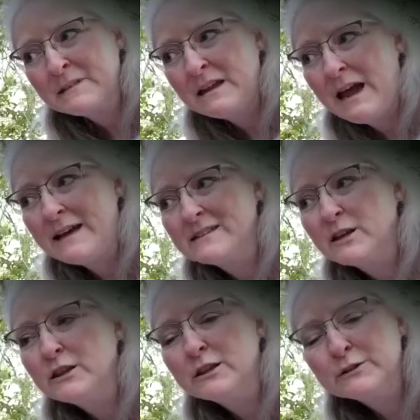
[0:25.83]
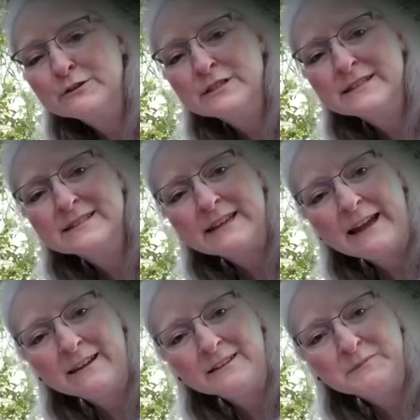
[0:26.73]
as a learned
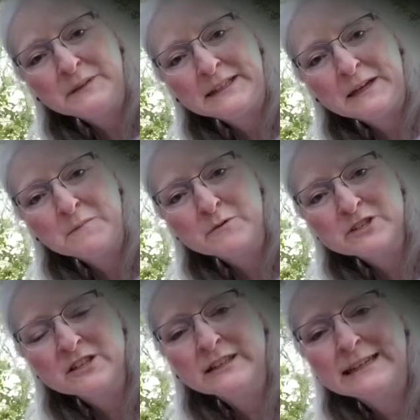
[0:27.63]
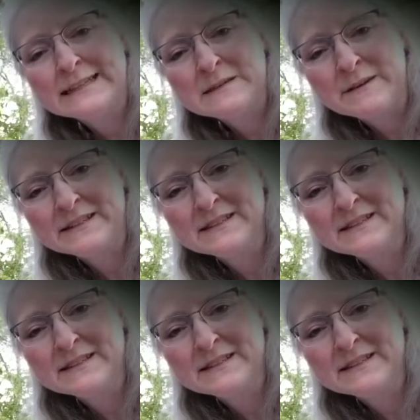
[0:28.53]
style of being emotionally intimate.